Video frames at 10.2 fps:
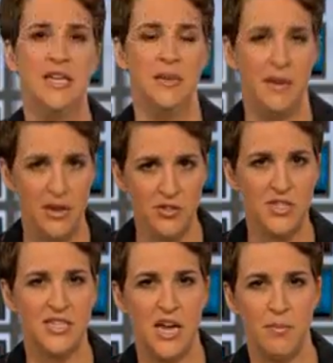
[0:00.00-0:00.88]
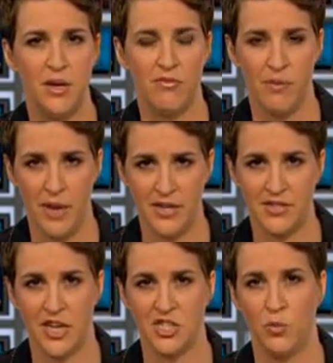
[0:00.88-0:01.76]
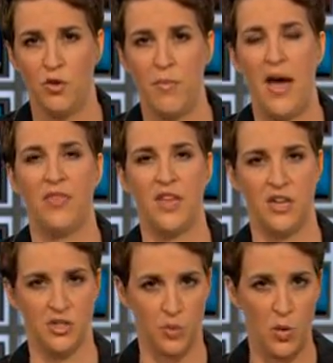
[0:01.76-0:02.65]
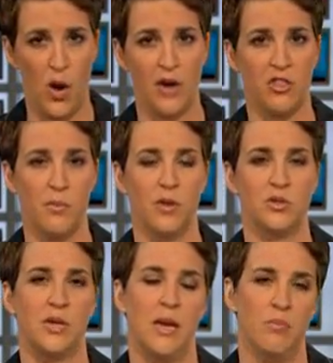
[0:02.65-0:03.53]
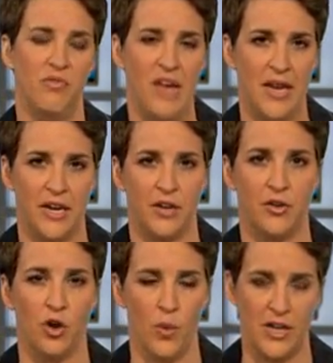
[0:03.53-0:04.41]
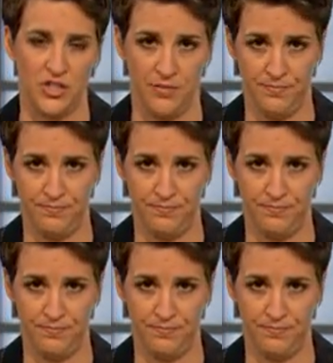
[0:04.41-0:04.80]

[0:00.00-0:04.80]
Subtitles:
But here's the statement from my discussion with Pat that does require the most emphatic correction.